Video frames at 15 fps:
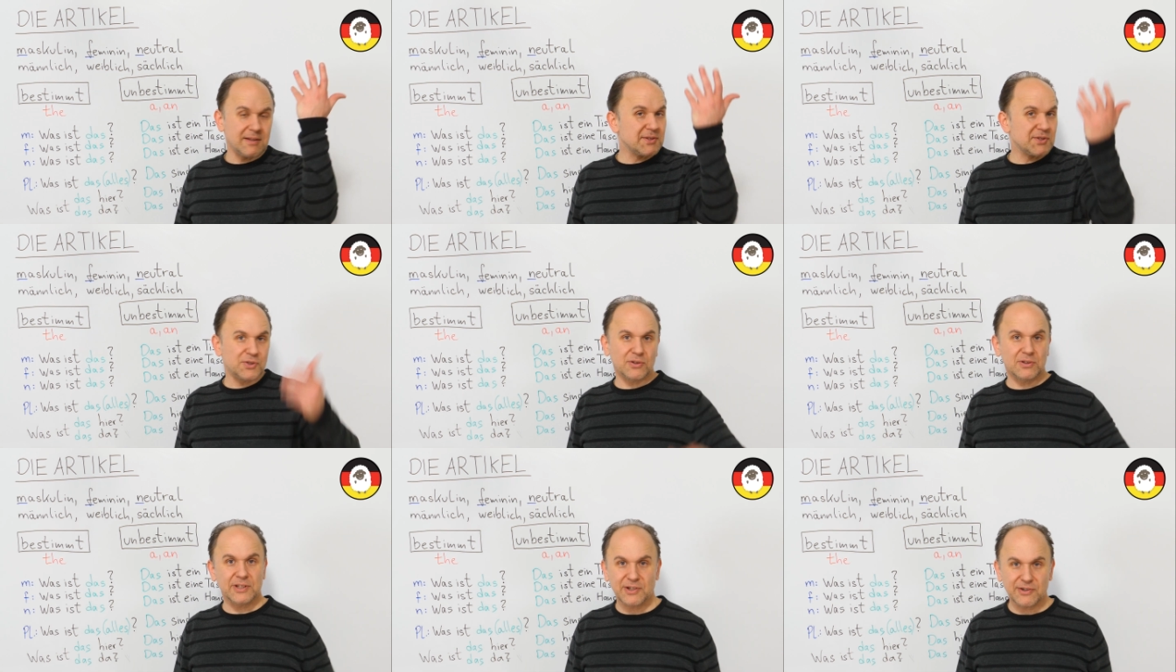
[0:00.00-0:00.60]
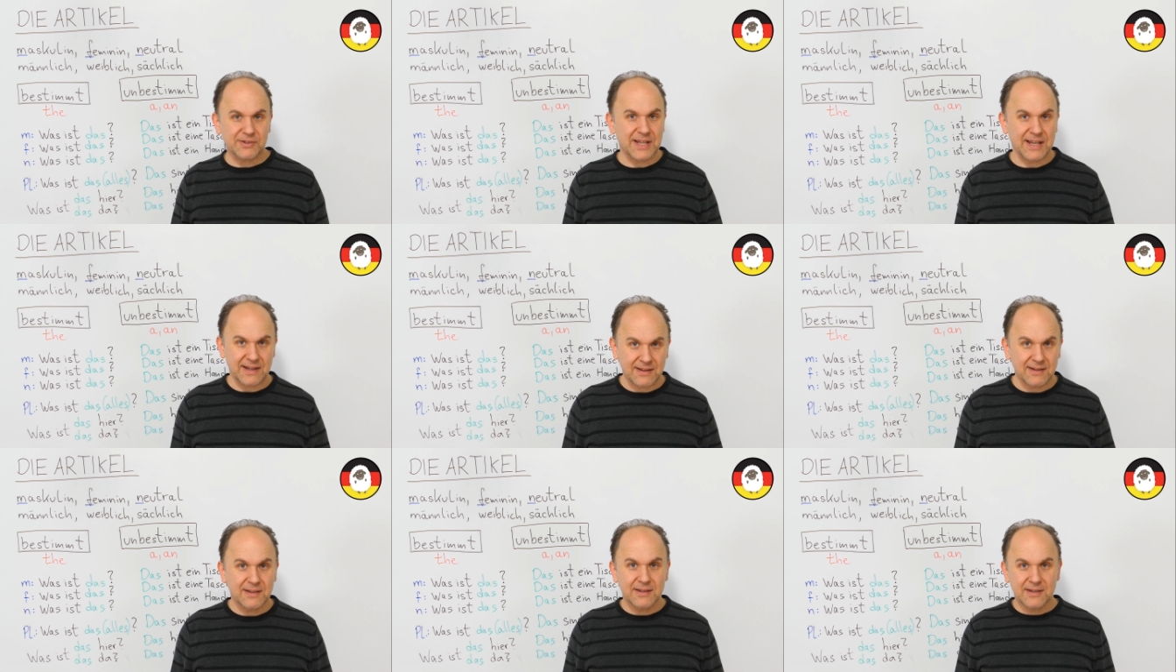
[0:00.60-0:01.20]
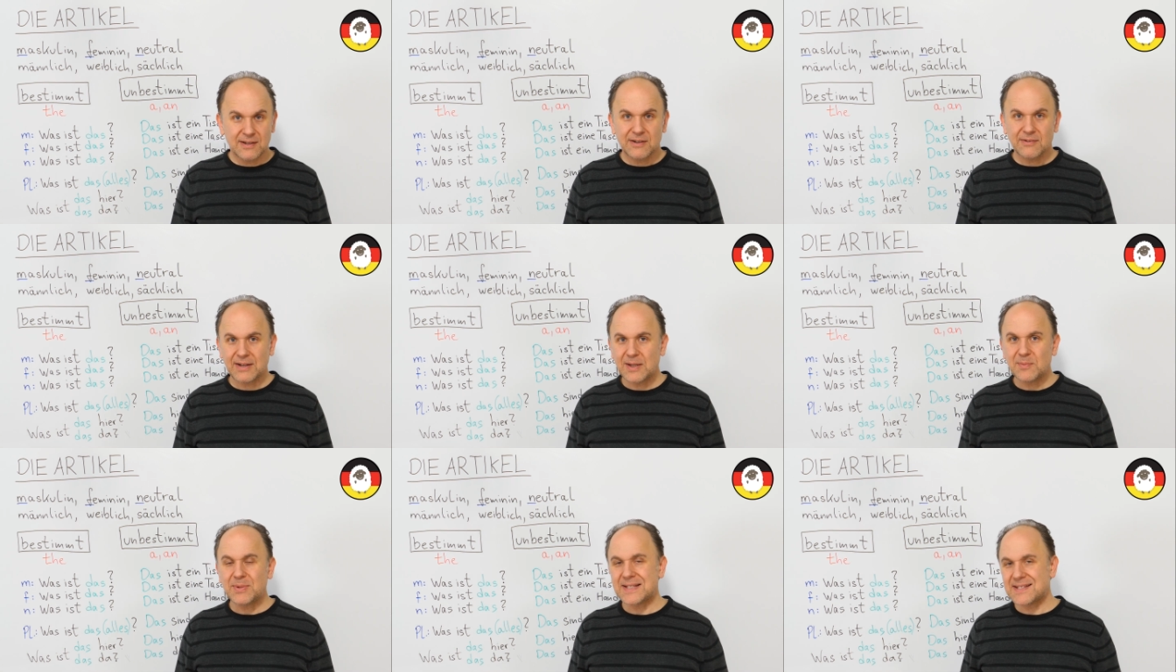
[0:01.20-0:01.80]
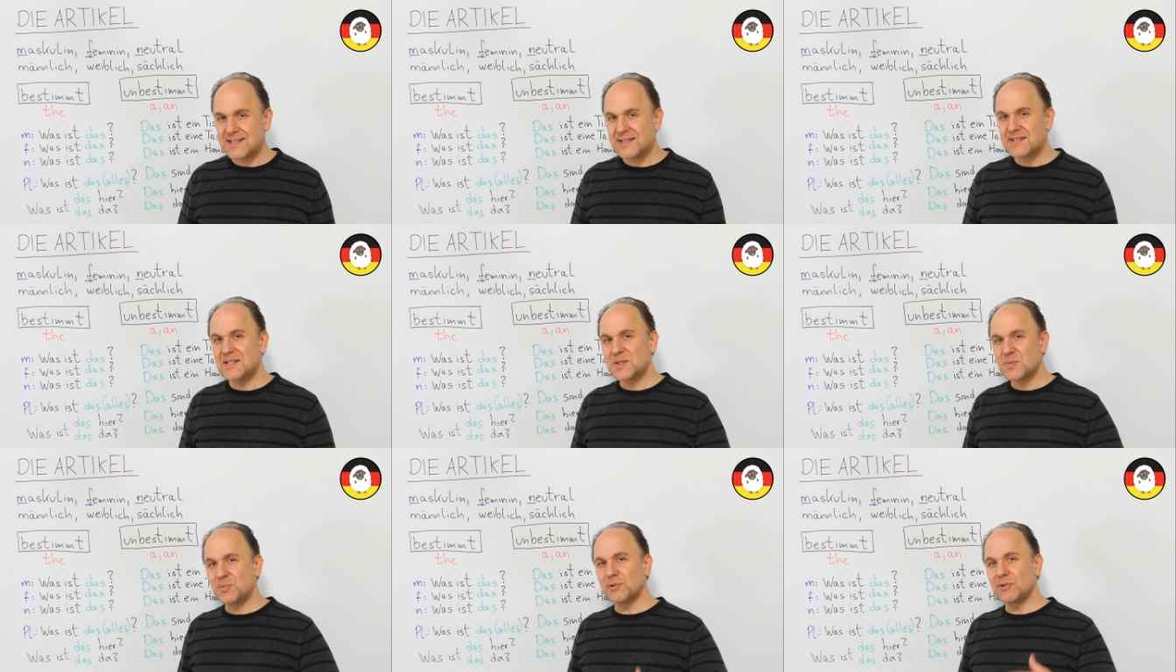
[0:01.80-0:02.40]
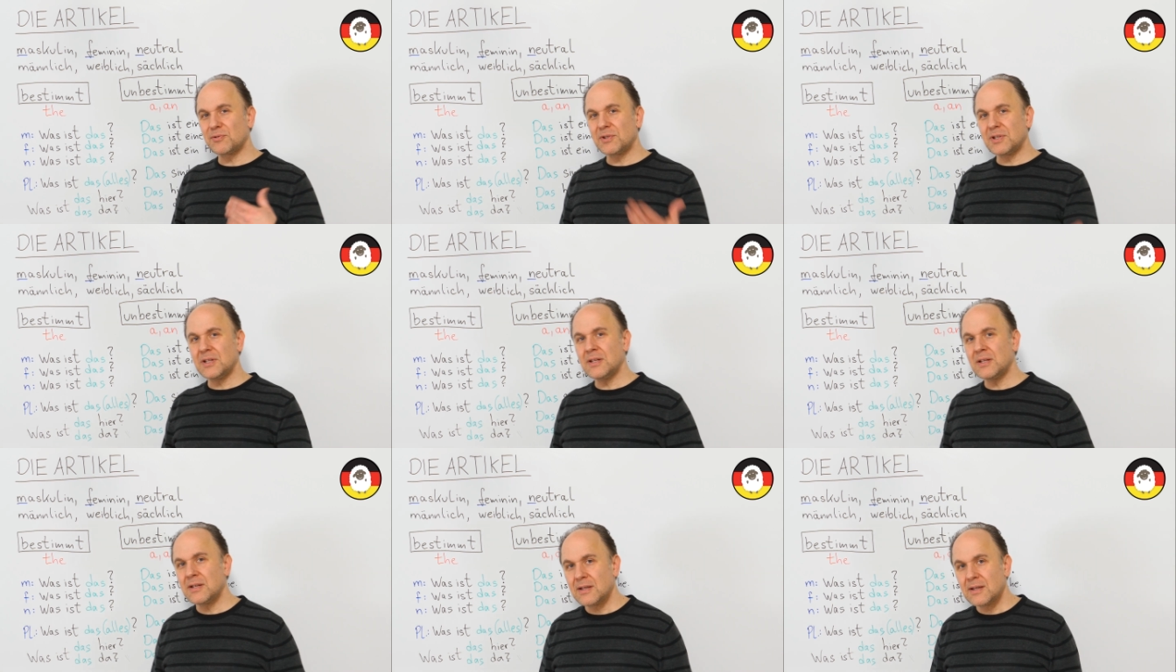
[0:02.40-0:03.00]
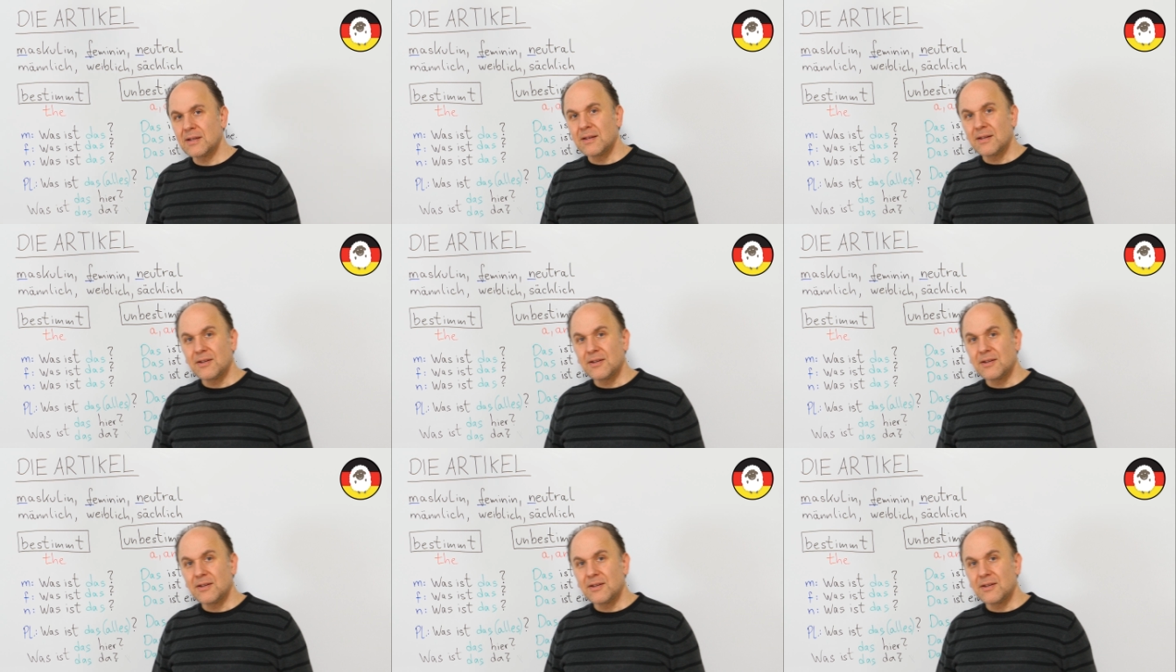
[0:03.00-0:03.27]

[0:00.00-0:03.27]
It's totally okay, right? But since it's plural,